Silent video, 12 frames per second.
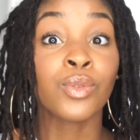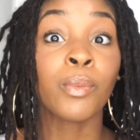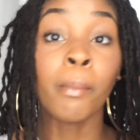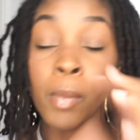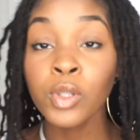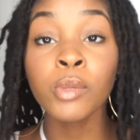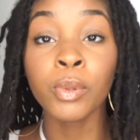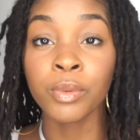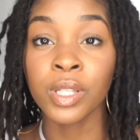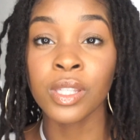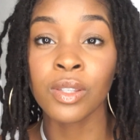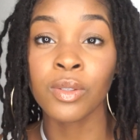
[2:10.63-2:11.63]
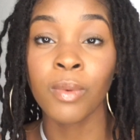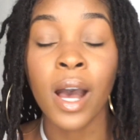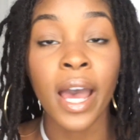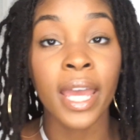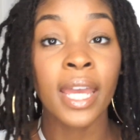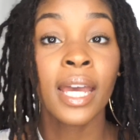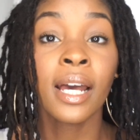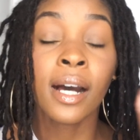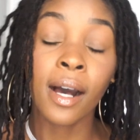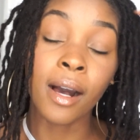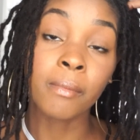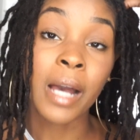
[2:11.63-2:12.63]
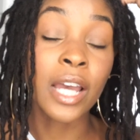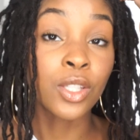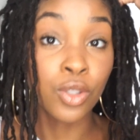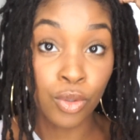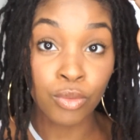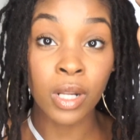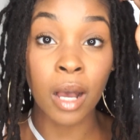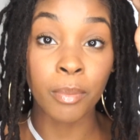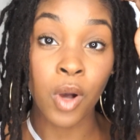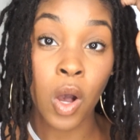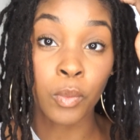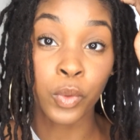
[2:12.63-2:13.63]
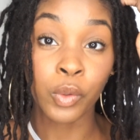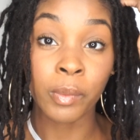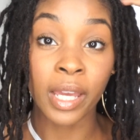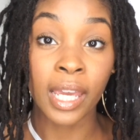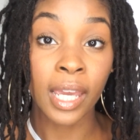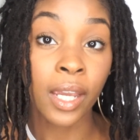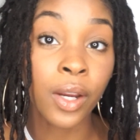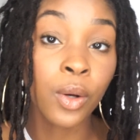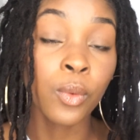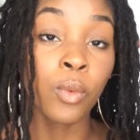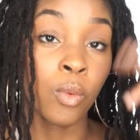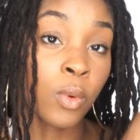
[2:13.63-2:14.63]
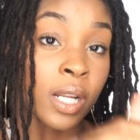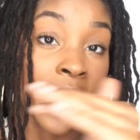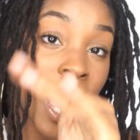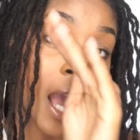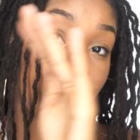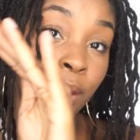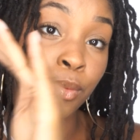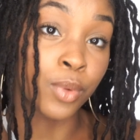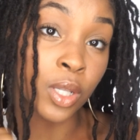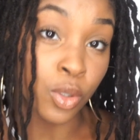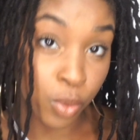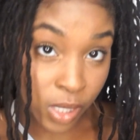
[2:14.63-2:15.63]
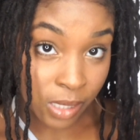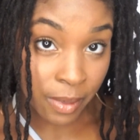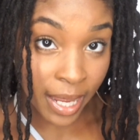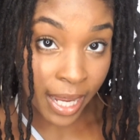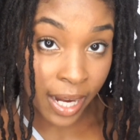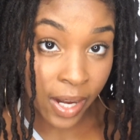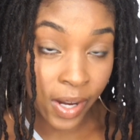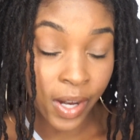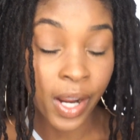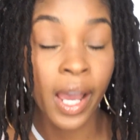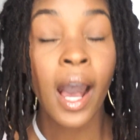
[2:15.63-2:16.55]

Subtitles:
multiple reasons why I do not palm roll my hair when I retwist my hair.